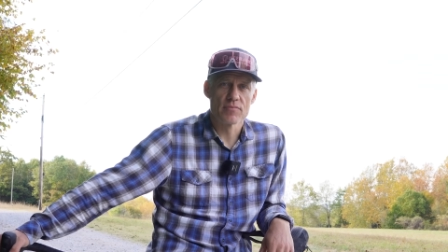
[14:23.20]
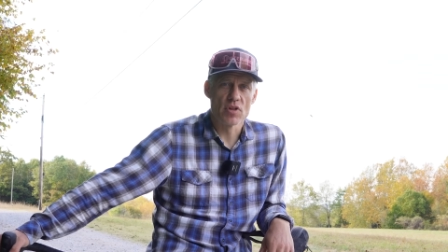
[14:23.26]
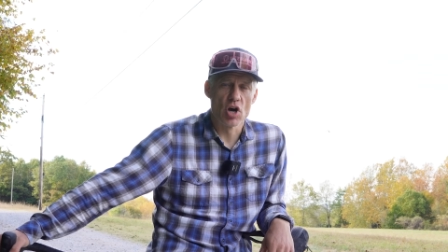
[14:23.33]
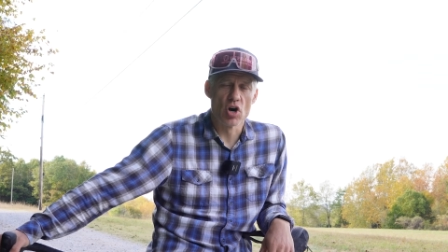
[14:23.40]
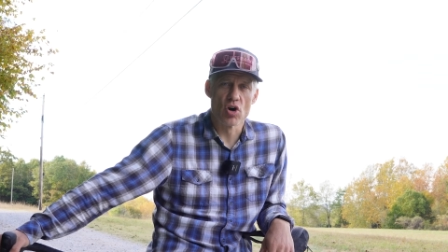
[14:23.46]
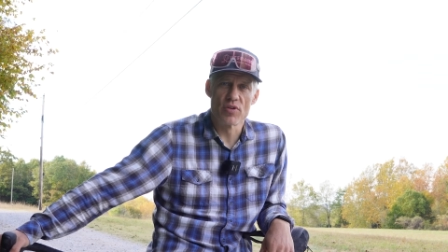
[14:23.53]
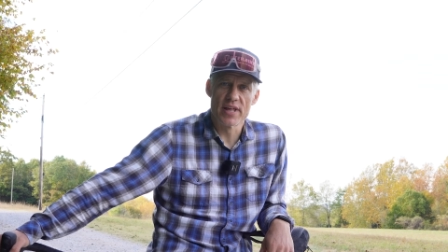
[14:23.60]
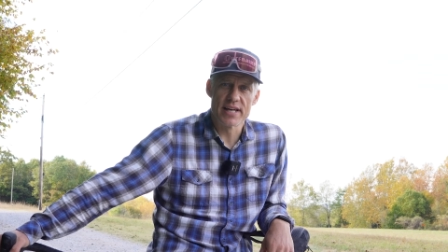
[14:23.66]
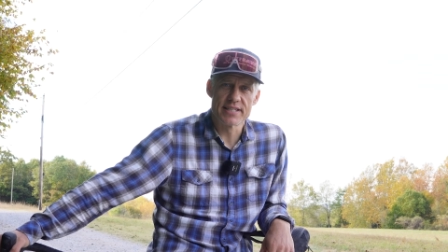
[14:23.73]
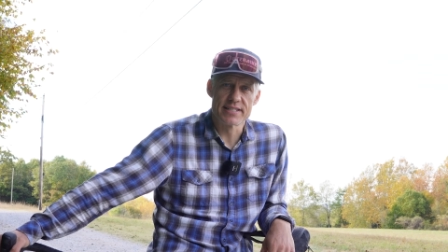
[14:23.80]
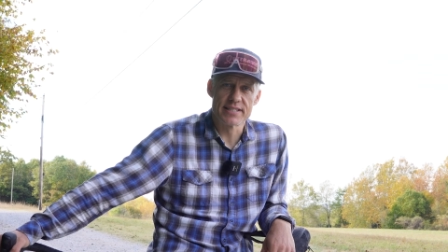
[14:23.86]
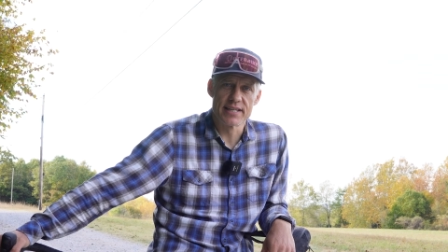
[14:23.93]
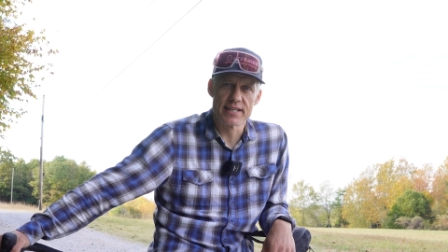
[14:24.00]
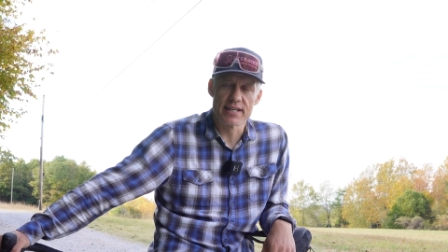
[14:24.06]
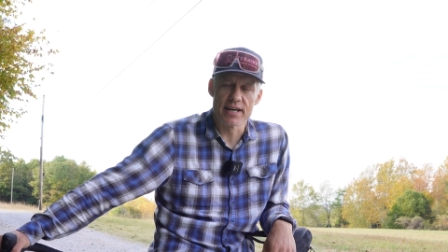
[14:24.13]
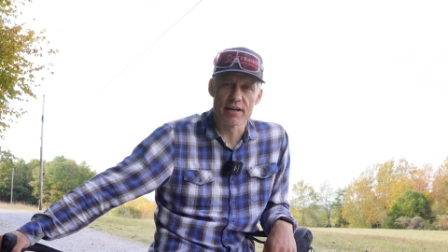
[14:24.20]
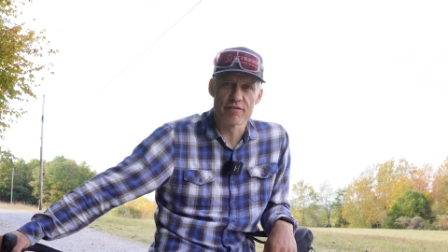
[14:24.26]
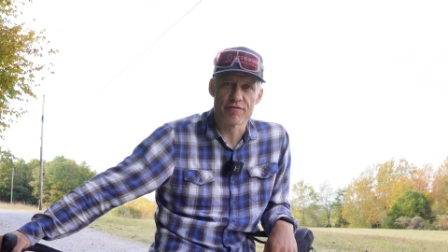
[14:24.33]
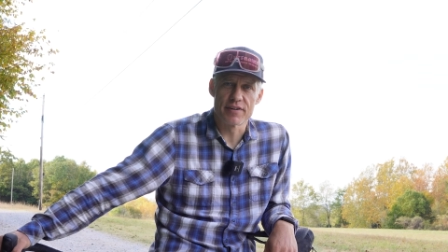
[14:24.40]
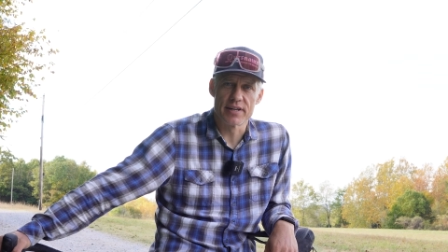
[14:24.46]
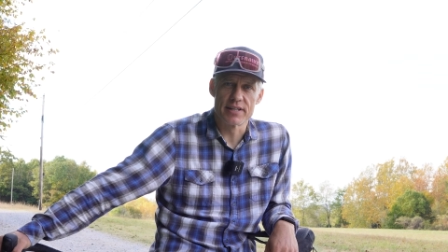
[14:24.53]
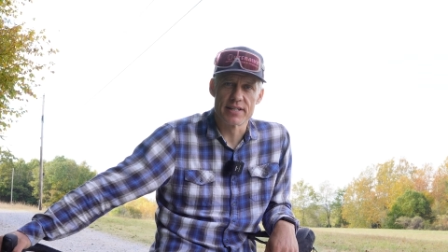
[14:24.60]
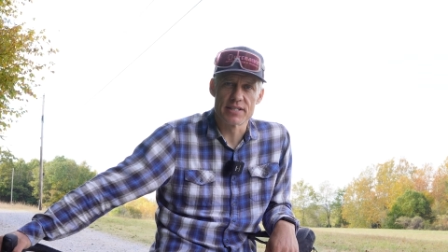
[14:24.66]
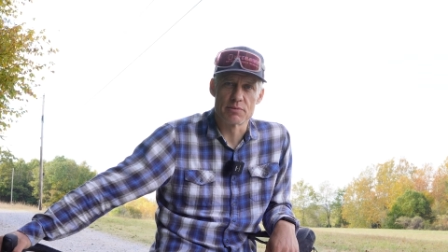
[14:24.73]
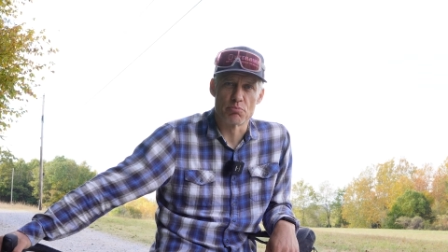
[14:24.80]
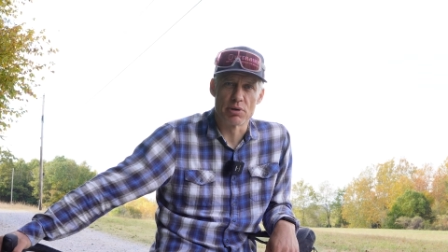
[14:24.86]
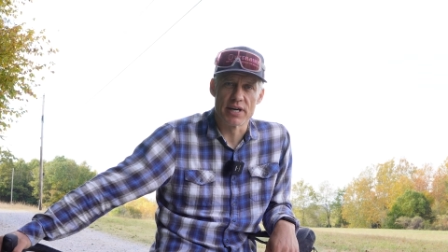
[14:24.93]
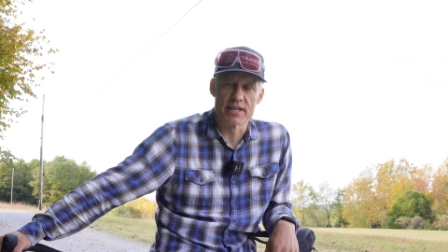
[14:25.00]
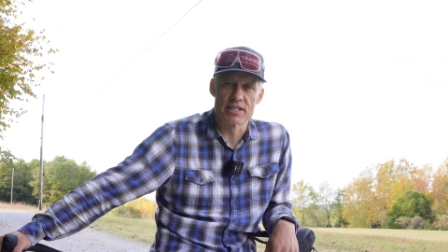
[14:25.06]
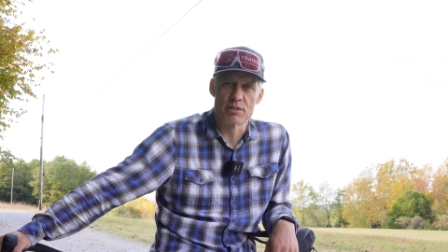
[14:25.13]
All that said, I find this
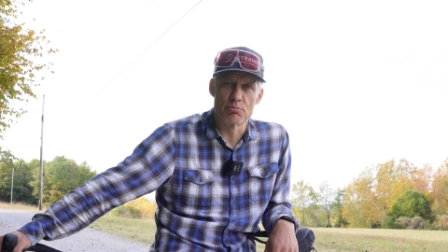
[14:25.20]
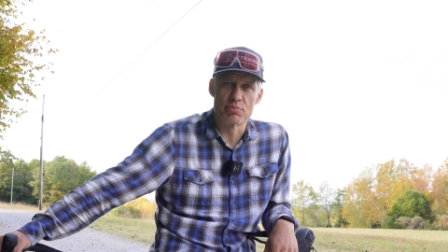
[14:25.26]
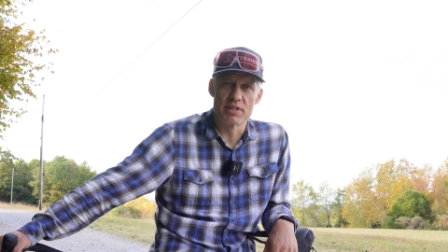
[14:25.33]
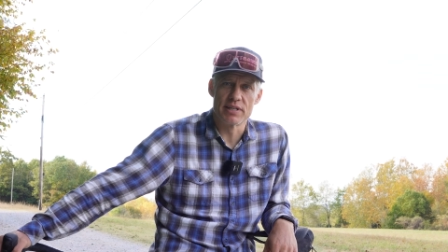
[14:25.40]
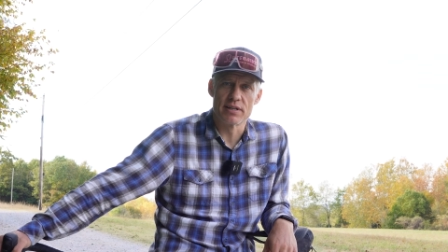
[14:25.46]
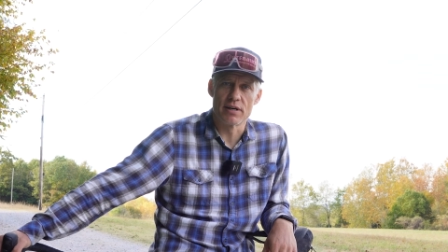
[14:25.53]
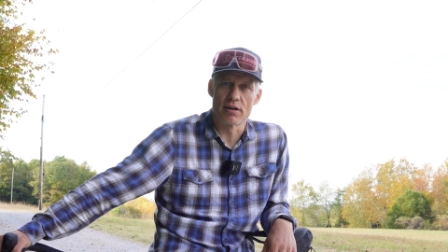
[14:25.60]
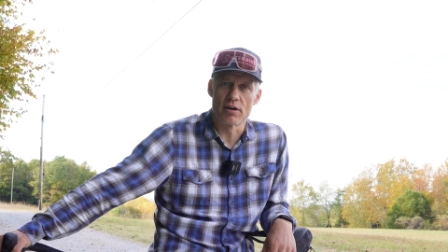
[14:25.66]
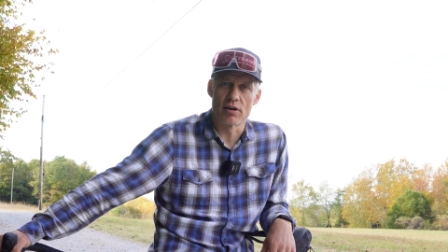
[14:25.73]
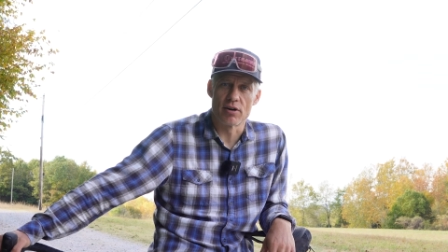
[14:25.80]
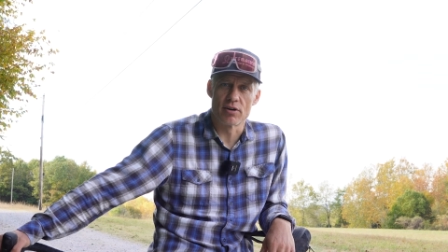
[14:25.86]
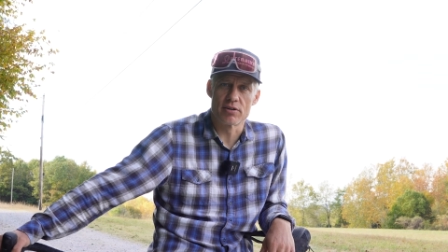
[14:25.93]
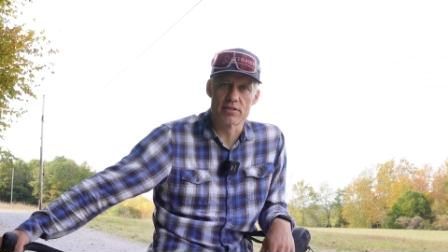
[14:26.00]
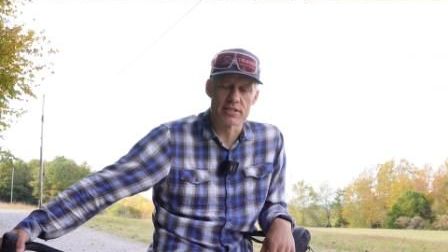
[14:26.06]
bike to be a hard